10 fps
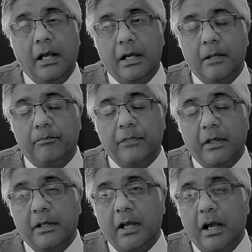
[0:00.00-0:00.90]
Other
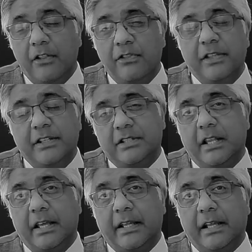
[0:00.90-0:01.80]

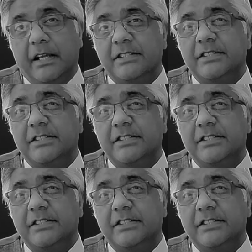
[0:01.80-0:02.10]
things like